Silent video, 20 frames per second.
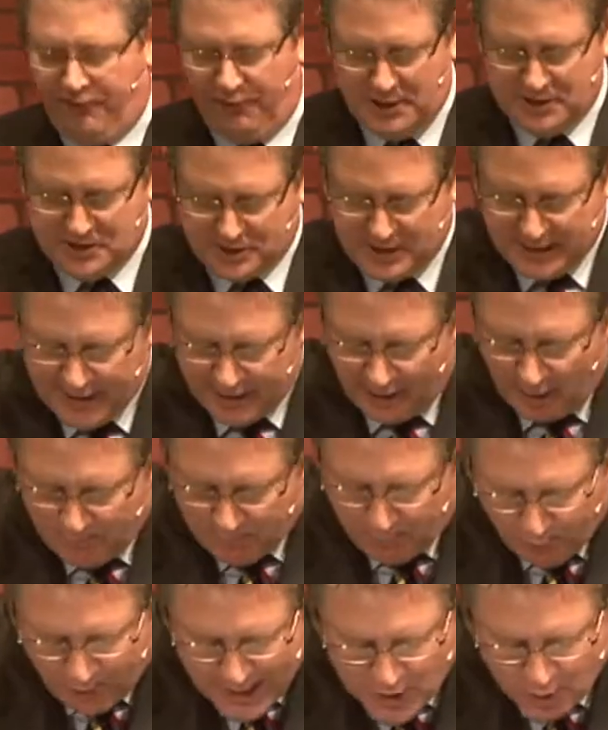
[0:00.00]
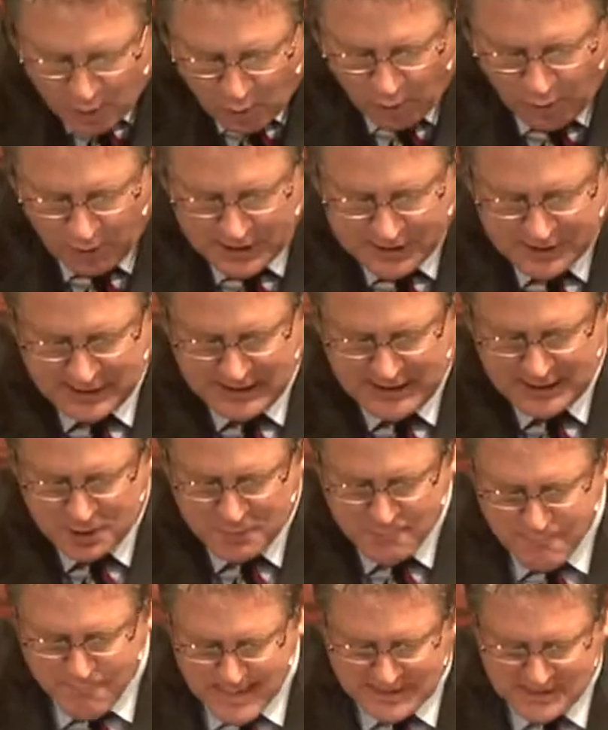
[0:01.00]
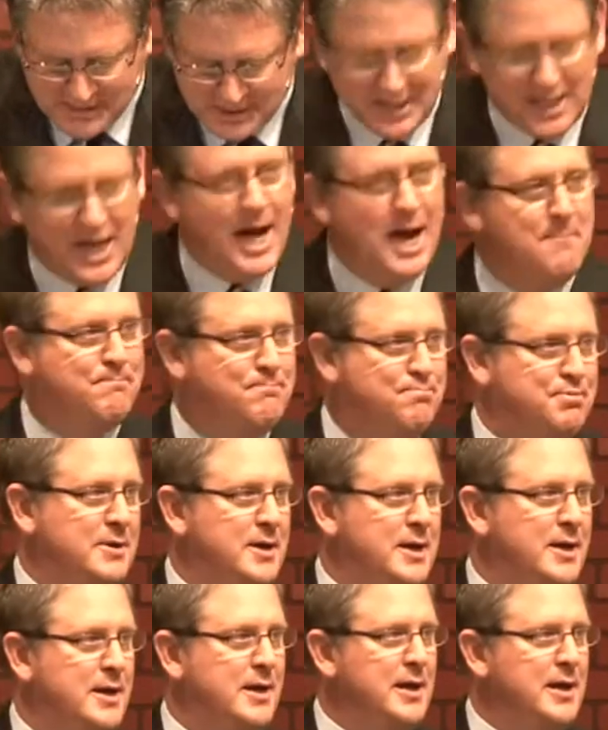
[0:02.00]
for us to get our priorities messed up.